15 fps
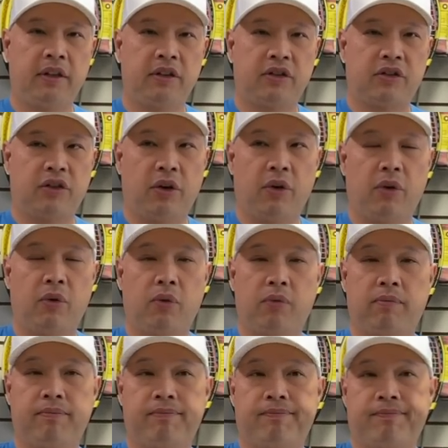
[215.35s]
So
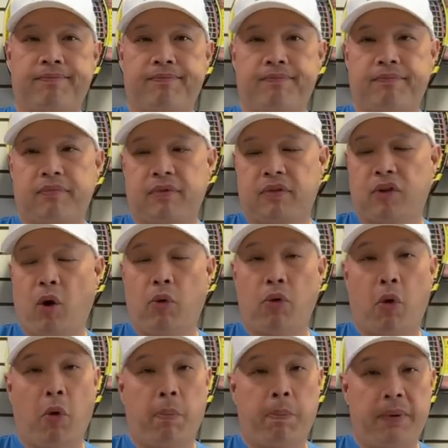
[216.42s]
don't
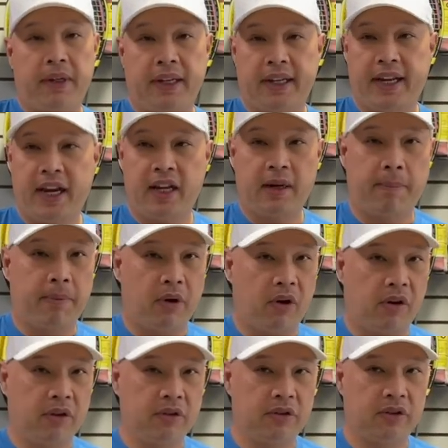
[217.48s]
open the can of
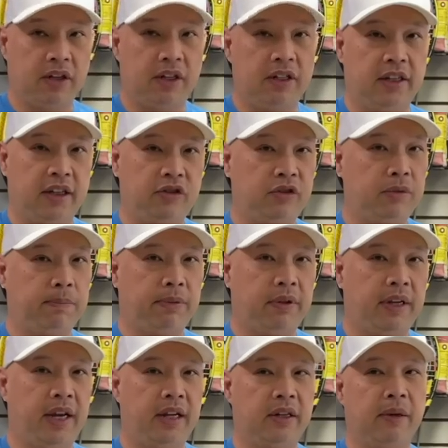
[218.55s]
balls unless you
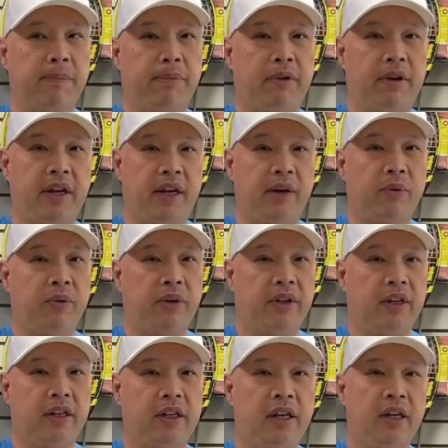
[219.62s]
plan on playing with
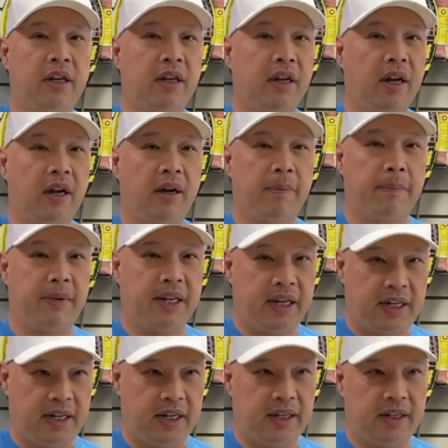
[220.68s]
it
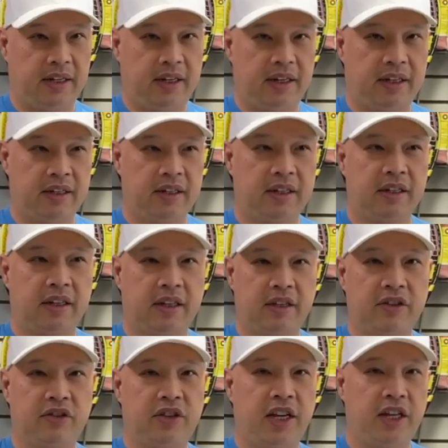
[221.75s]
immediately,
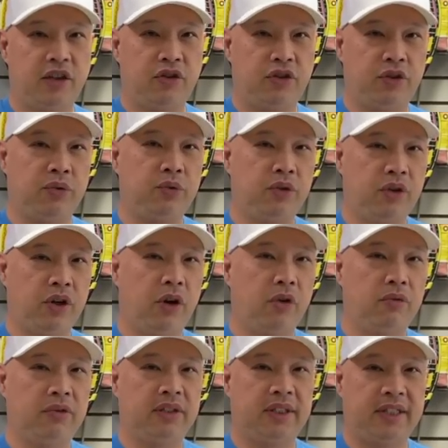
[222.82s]
because they do
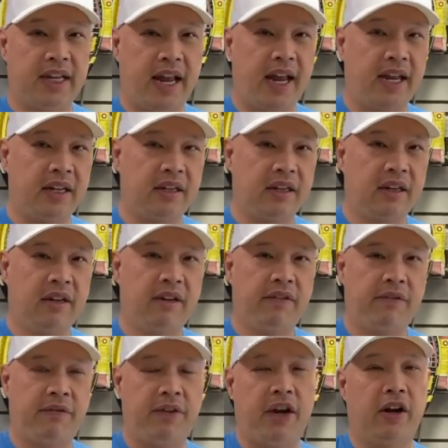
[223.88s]
go dead
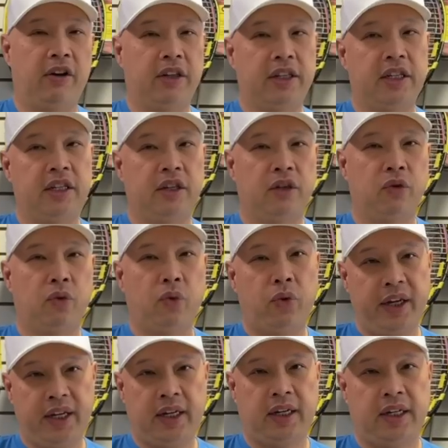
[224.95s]
fairly
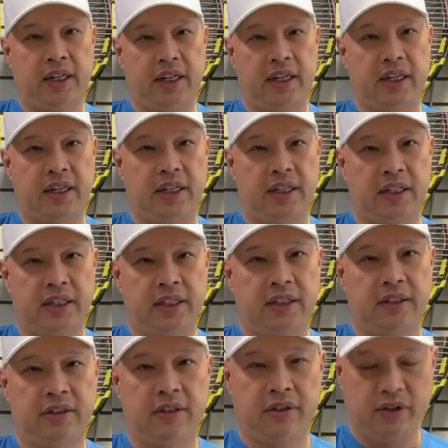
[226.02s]
quickly.
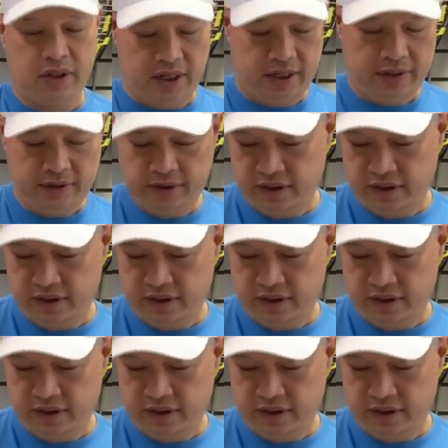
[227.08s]
Okay?